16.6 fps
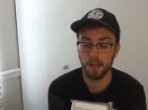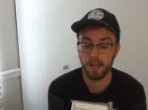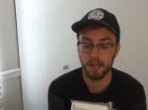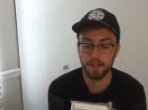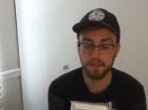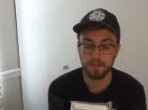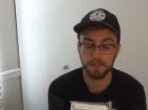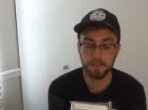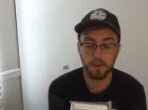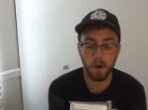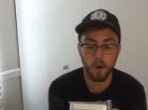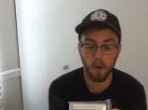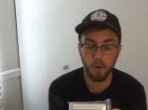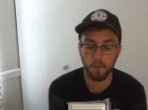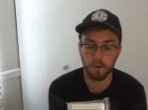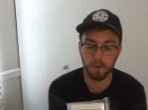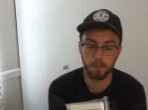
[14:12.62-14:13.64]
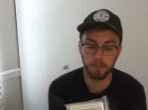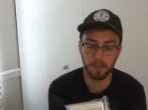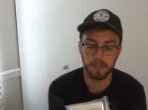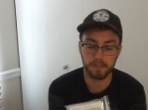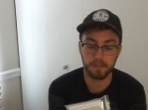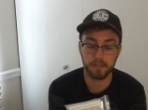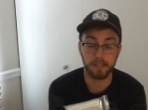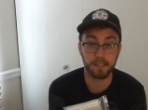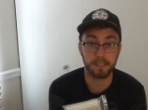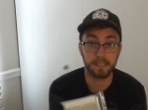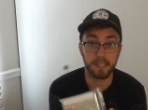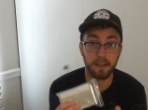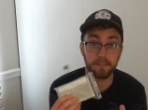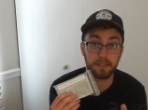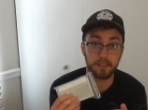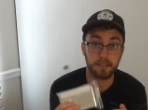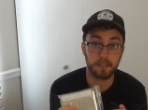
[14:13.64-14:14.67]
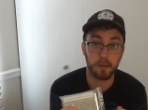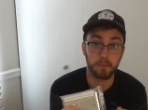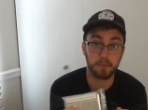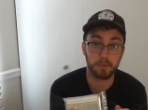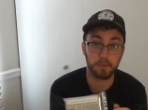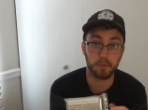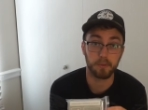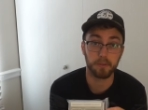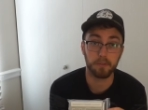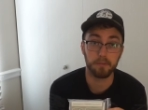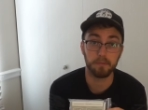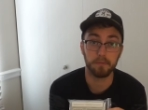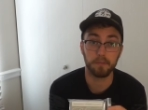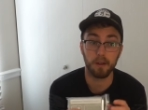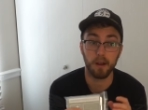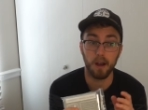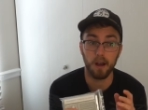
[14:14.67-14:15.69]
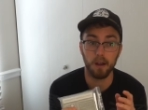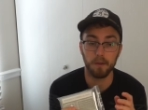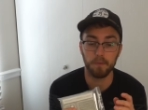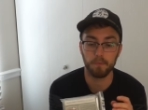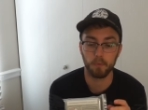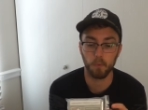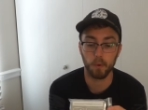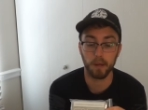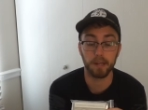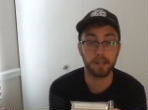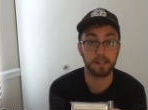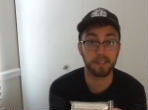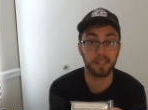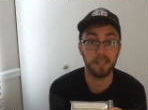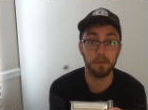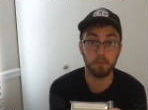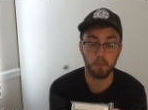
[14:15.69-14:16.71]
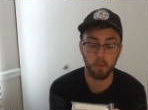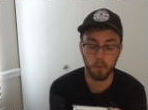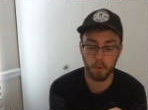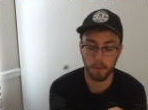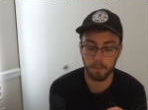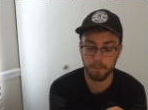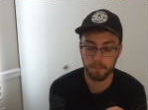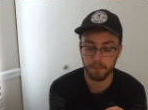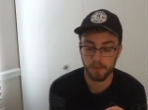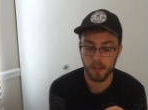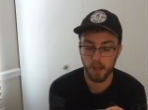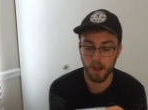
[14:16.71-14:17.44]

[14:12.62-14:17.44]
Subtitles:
in the snow or in a blizzard, at least having some sort of way to keep warm.